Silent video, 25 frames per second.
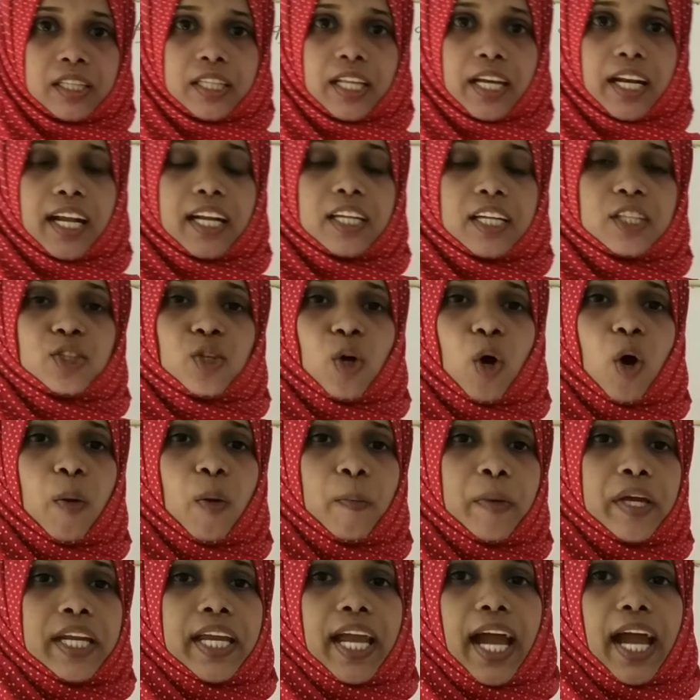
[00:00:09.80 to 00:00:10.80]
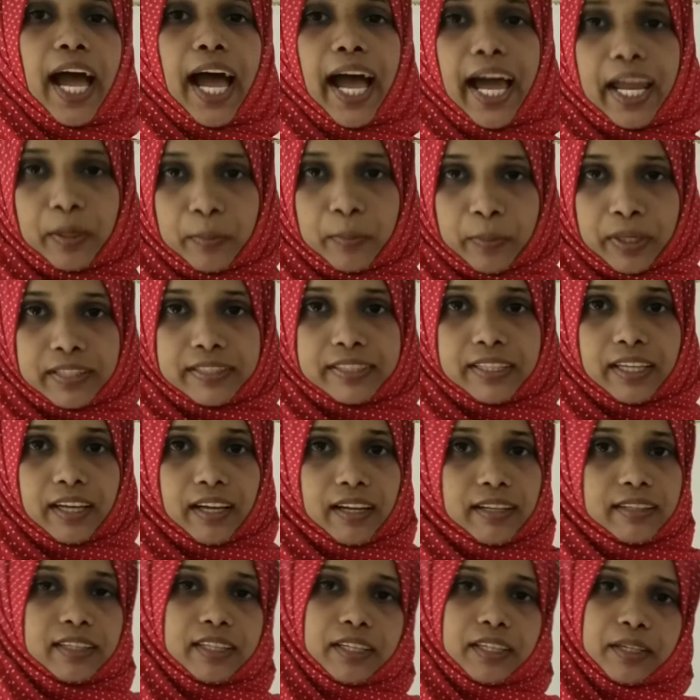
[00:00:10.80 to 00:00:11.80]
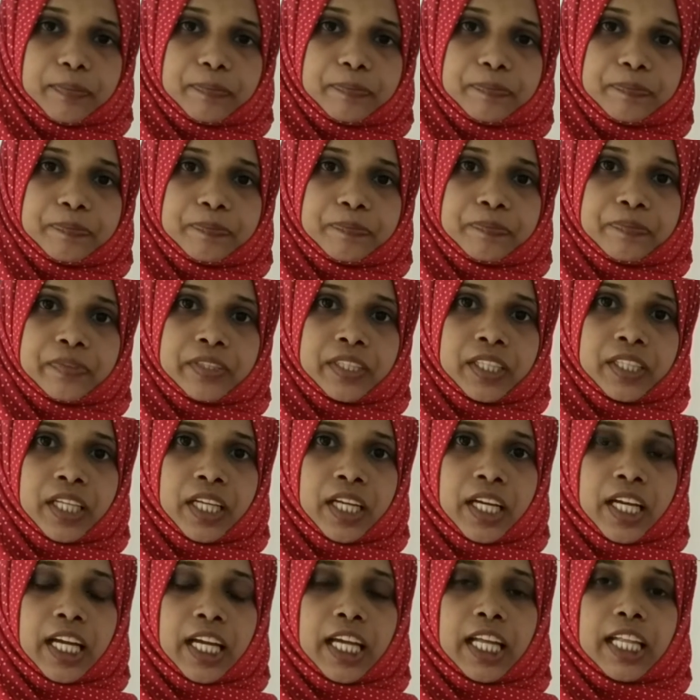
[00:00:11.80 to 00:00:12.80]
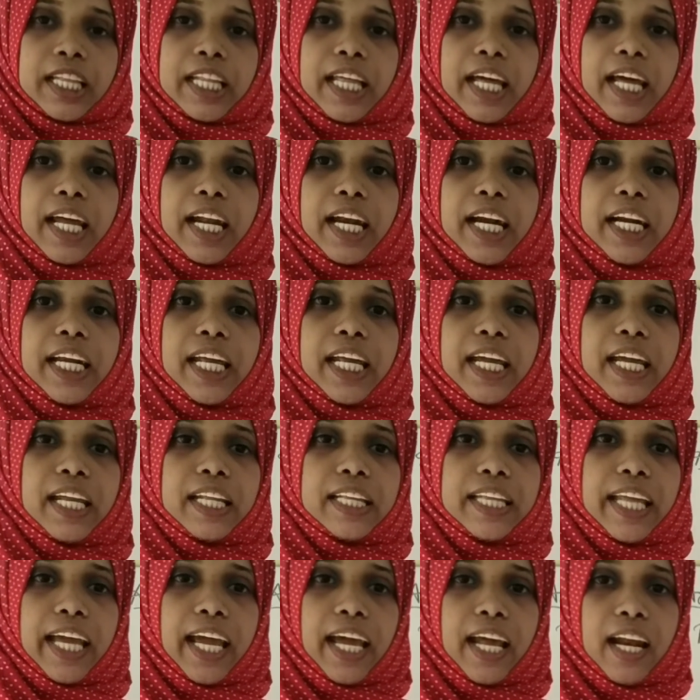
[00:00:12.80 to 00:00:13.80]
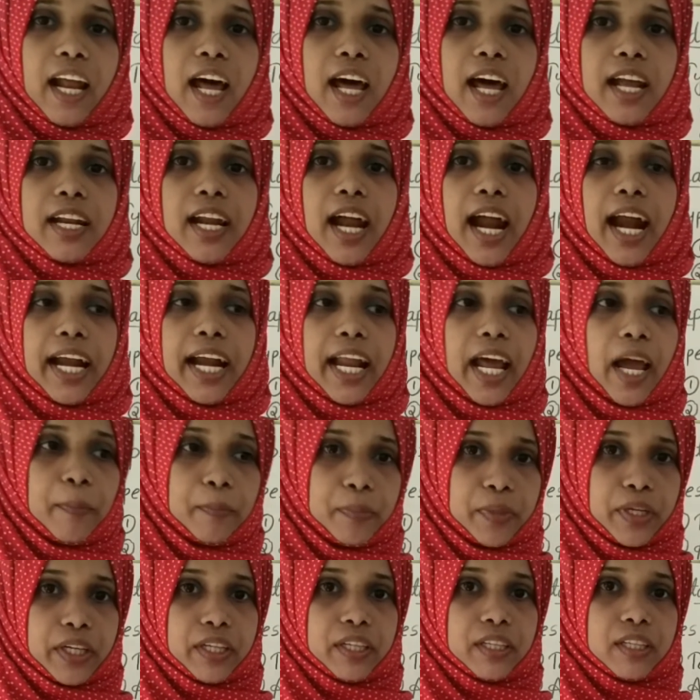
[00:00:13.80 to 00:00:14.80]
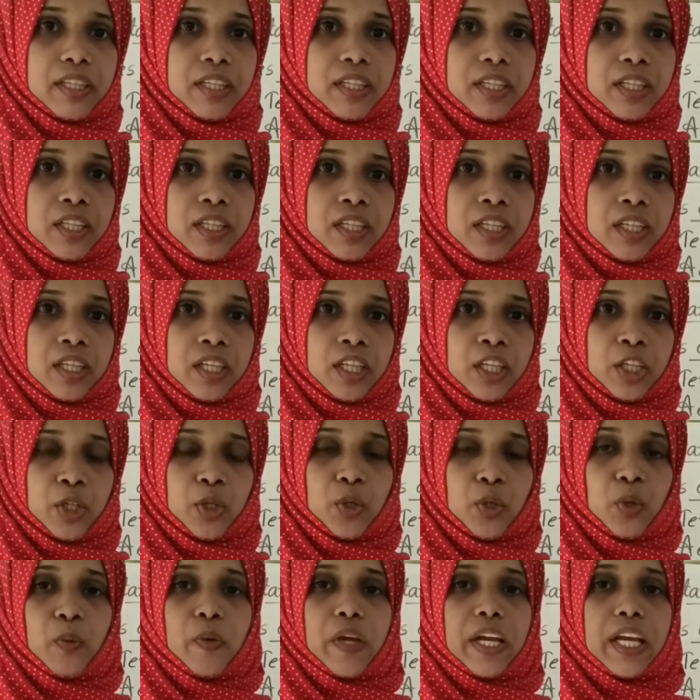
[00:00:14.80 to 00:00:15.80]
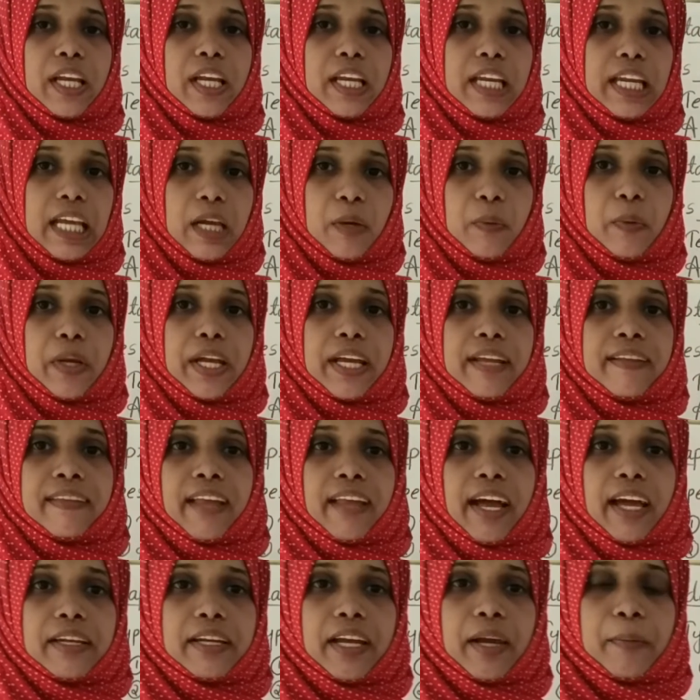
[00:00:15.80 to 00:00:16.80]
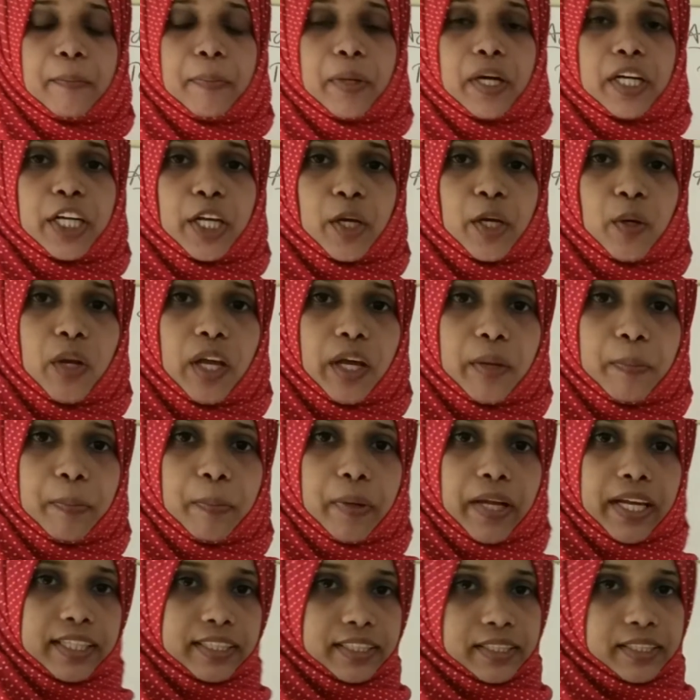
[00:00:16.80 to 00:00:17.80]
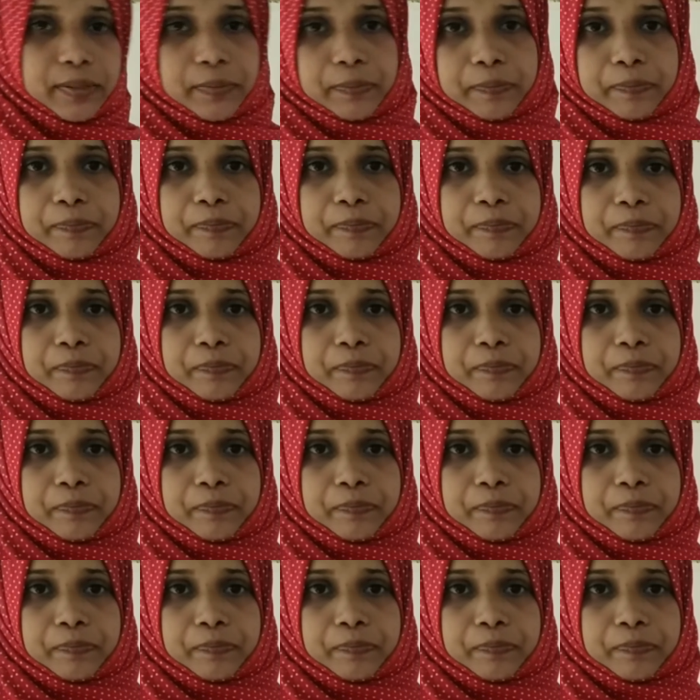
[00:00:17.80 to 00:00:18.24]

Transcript: there are so many animals are there. They are adapted to live in that a particular place.